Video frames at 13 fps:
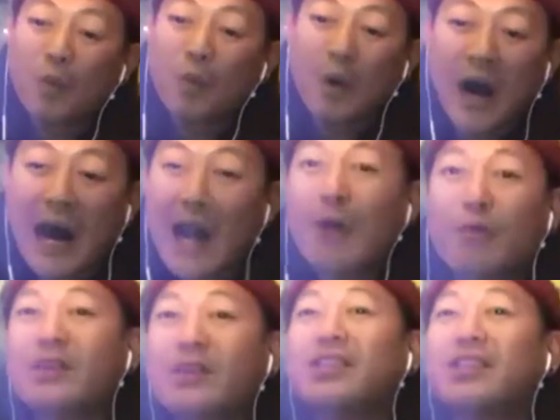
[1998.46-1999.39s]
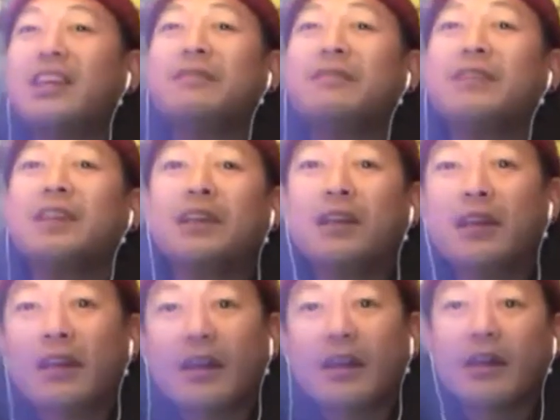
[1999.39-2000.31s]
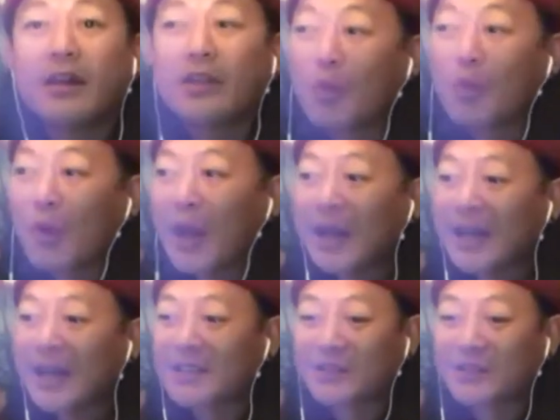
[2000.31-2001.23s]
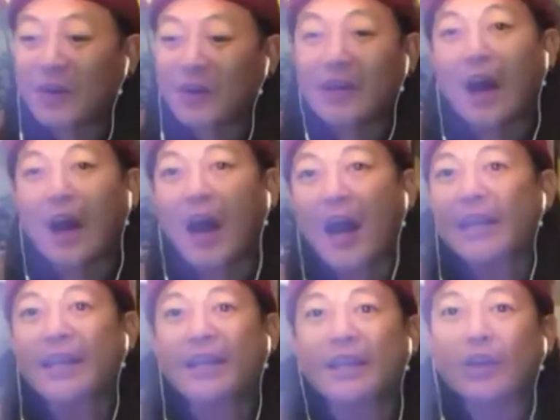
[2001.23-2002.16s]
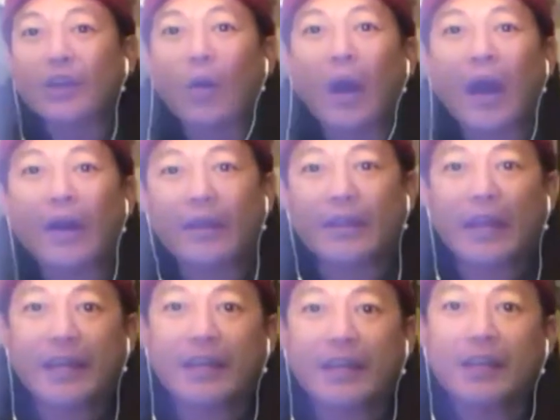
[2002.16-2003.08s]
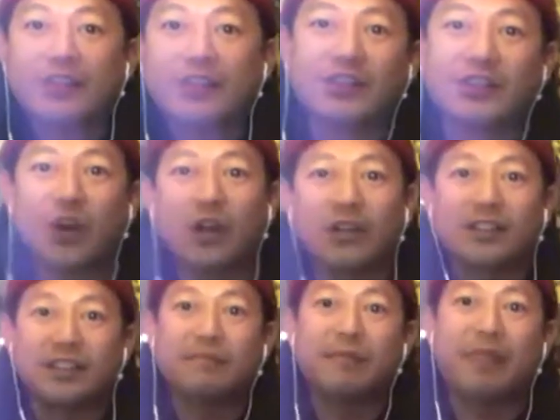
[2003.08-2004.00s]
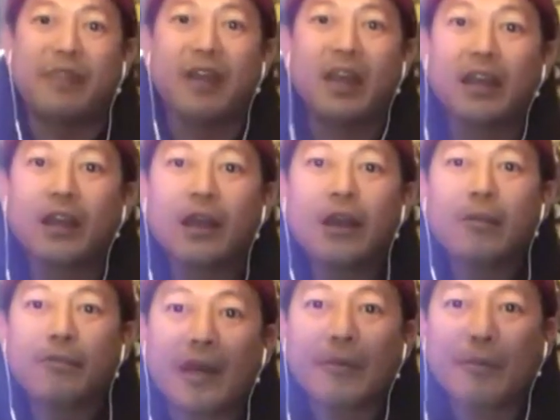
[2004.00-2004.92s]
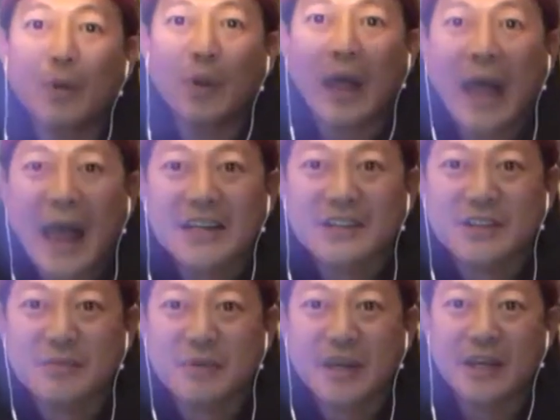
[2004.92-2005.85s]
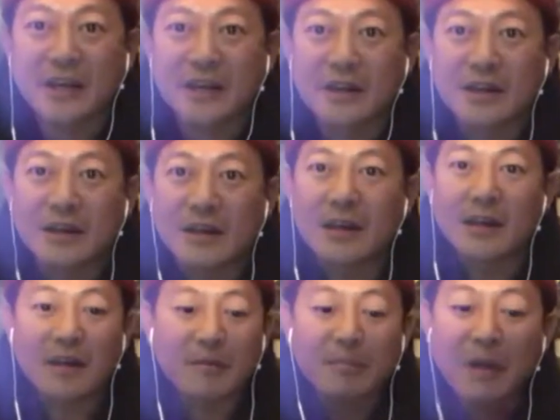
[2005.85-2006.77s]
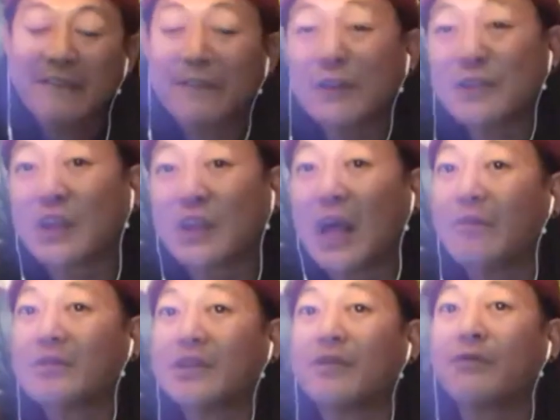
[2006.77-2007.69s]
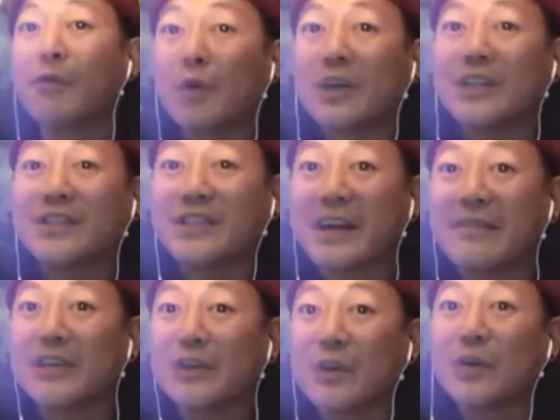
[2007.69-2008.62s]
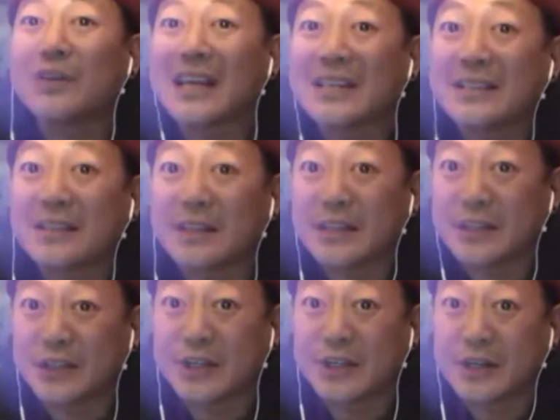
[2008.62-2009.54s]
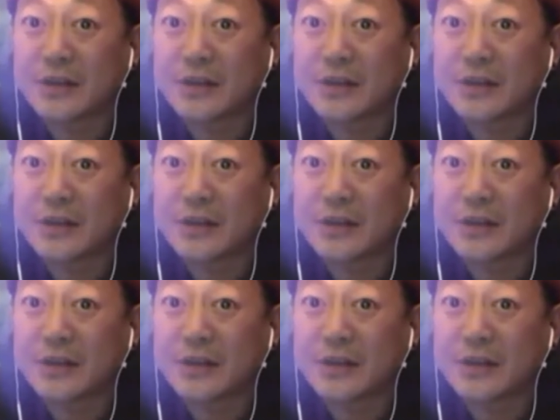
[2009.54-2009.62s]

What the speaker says: I wasn't even, the way I got started, I didn't go out and like start something. People asked me. My first client was a 47-year-old Tesla engineer.